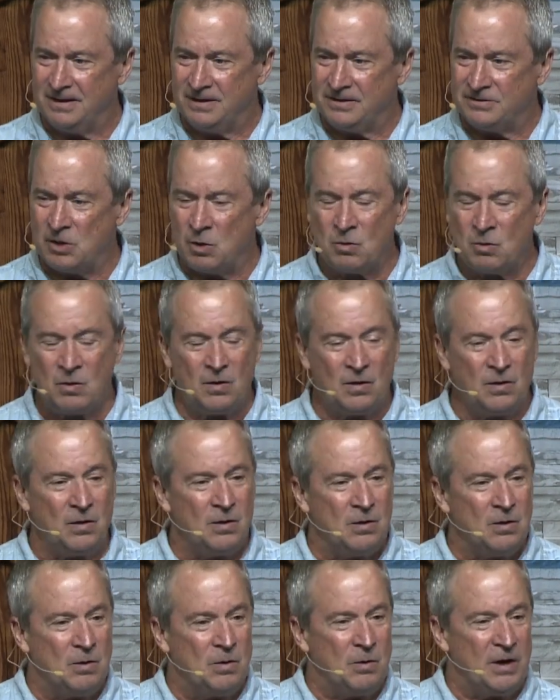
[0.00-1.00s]
So,
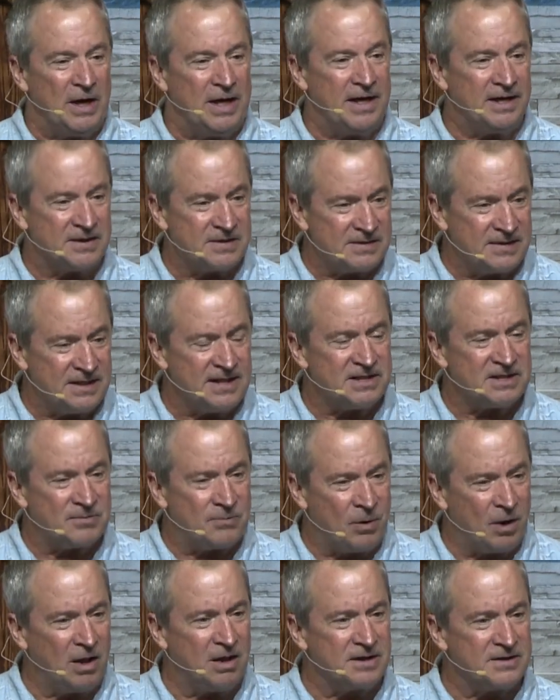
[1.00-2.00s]
in a sense,
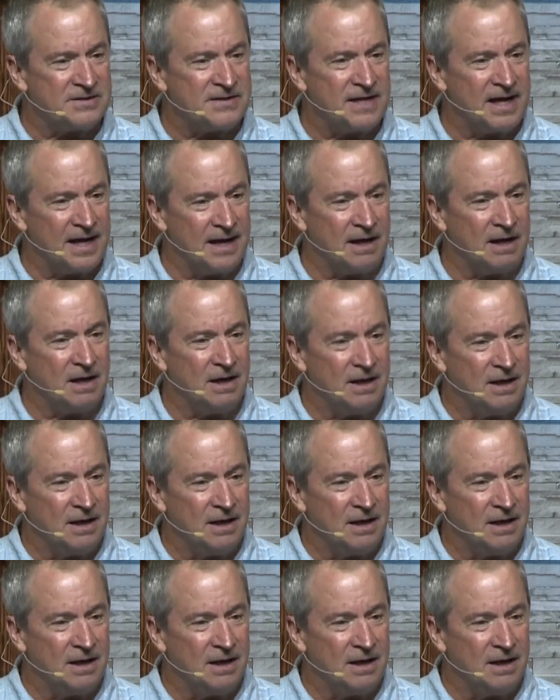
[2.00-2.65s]
Paul is saying,